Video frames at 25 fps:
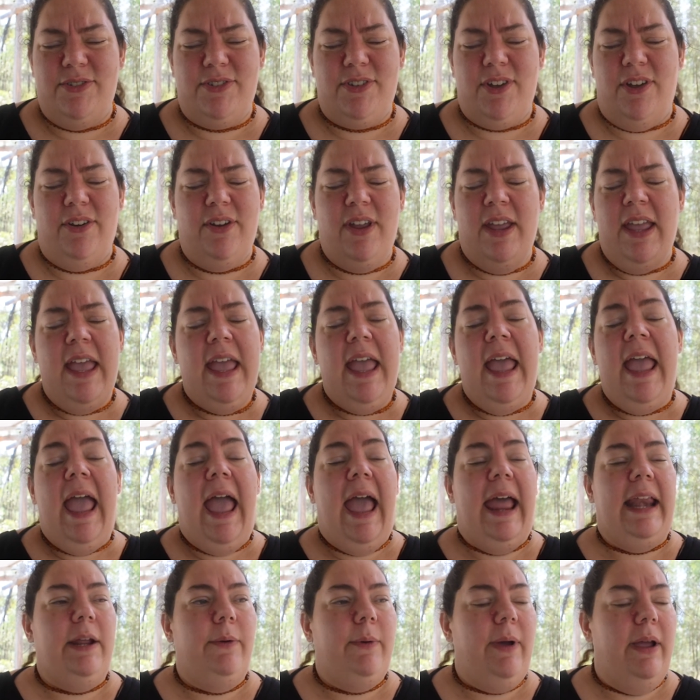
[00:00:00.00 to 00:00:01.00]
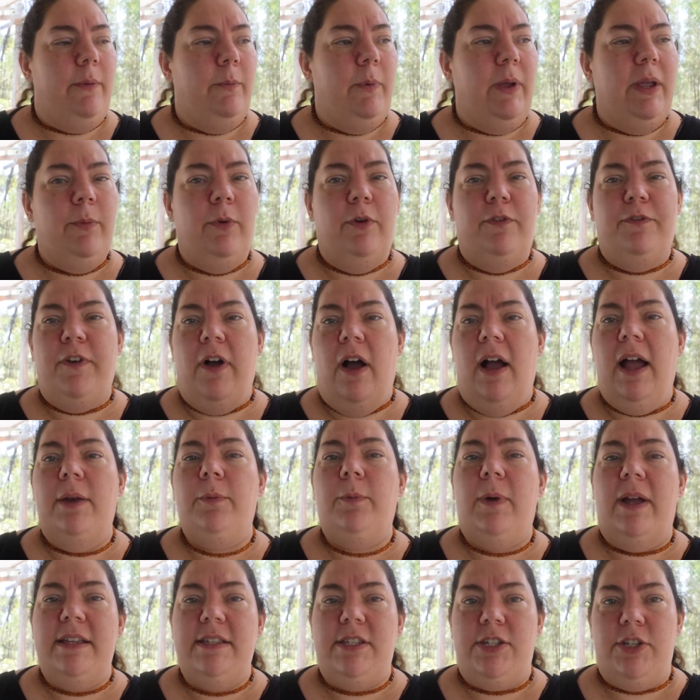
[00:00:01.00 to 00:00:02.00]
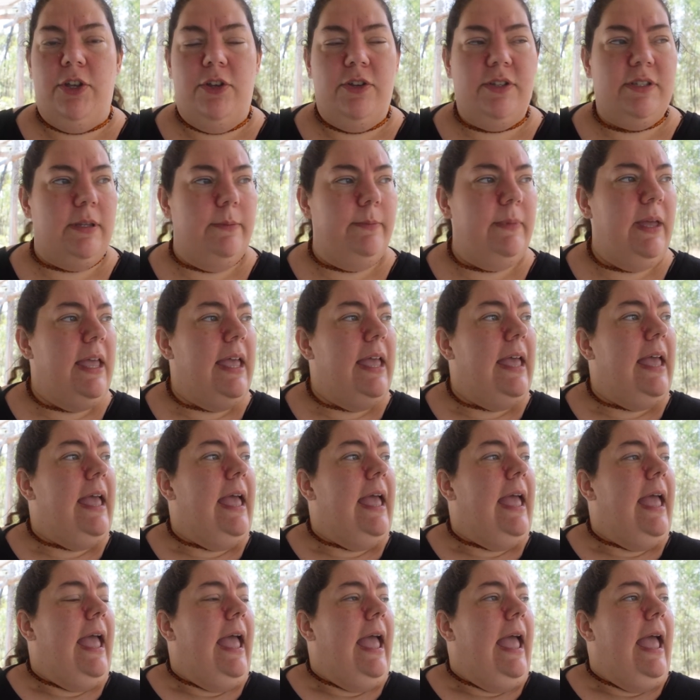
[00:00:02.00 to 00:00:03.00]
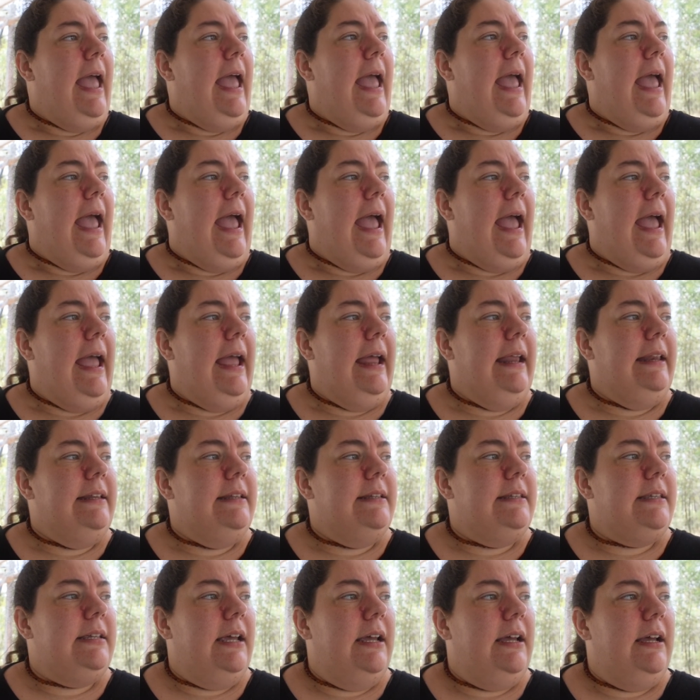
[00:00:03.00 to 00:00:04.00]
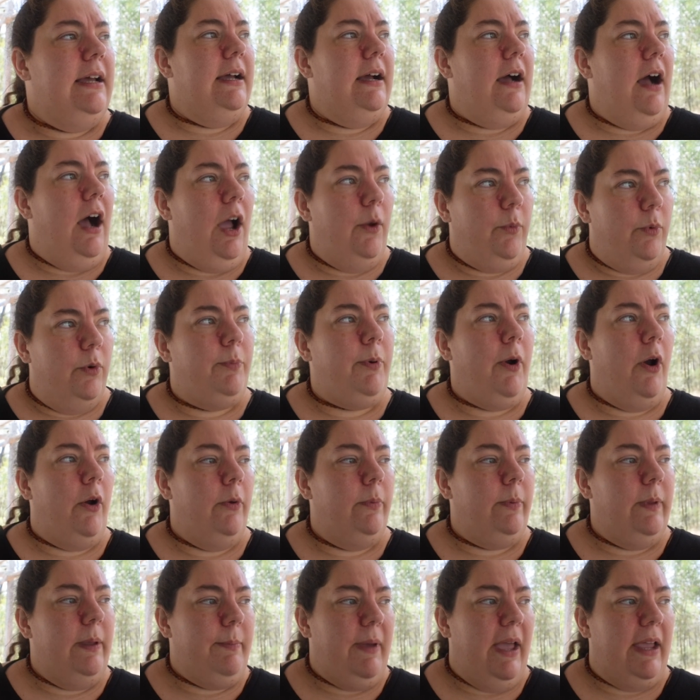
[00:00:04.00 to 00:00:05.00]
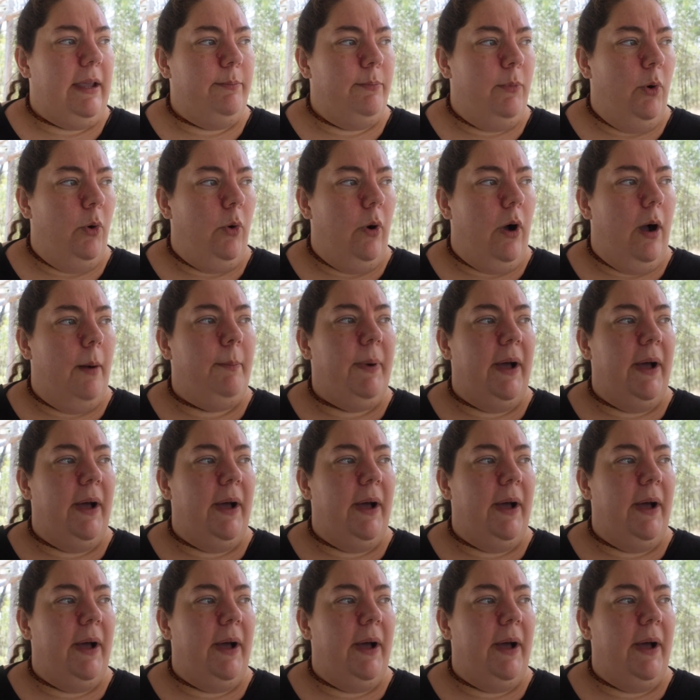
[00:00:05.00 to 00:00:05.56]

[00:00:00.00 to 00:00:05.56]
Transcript: So anyway, we will find ways to use them and I will probably make more.